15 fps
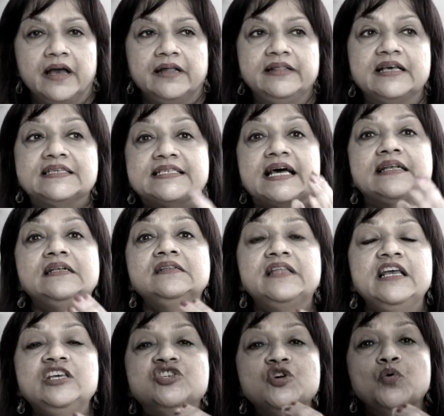the subtle
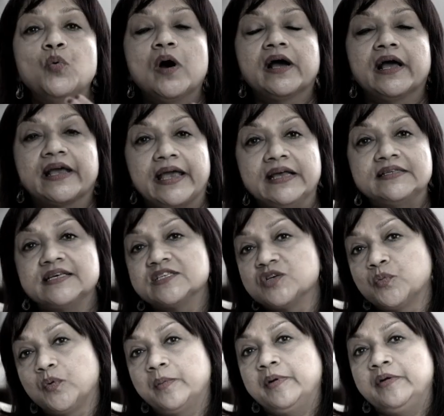things you work against as
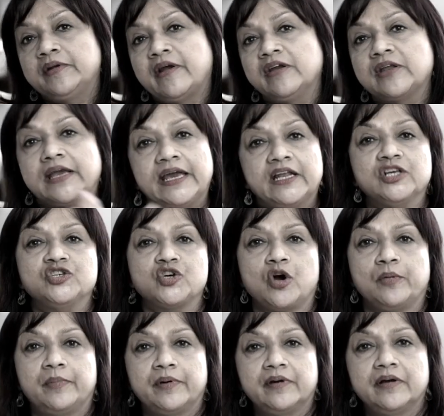a woman trying to get a
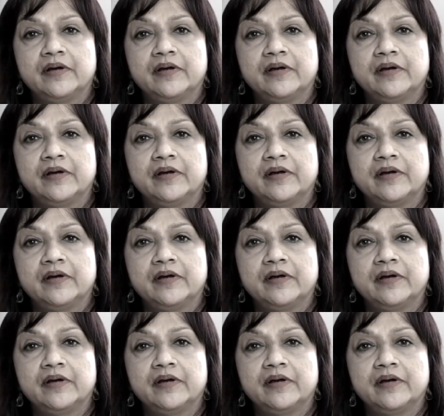job